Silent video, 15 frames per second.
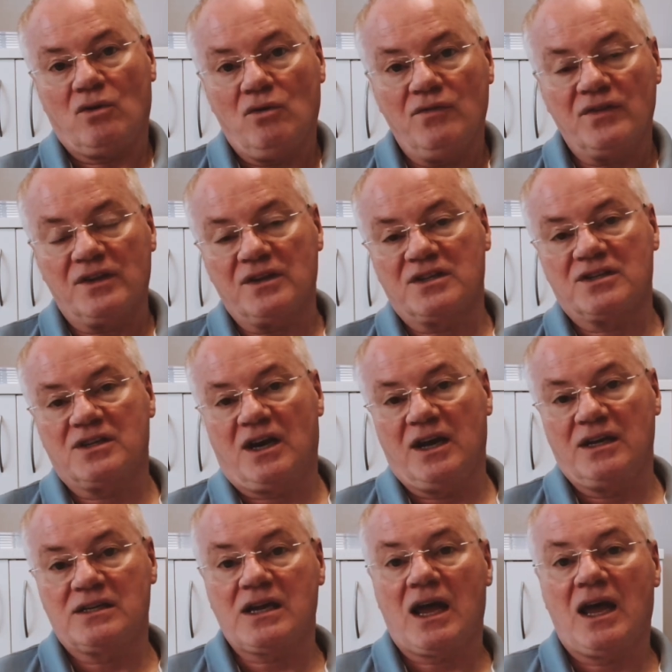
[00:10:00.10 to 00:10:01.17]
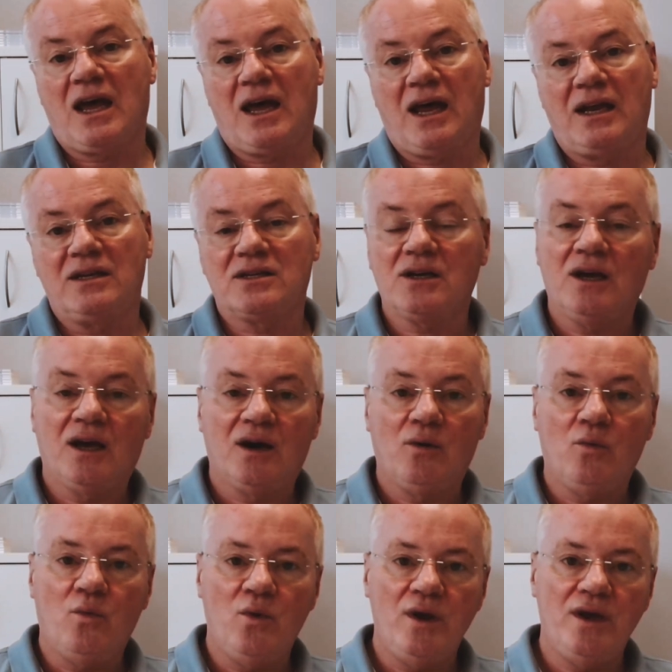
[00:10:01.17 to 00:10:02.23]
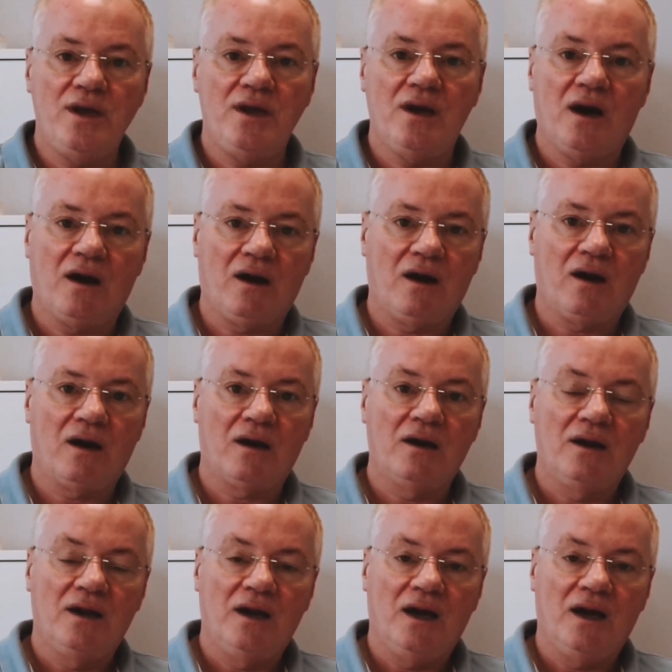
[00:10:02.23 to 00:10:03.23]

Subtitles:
over this site, and we are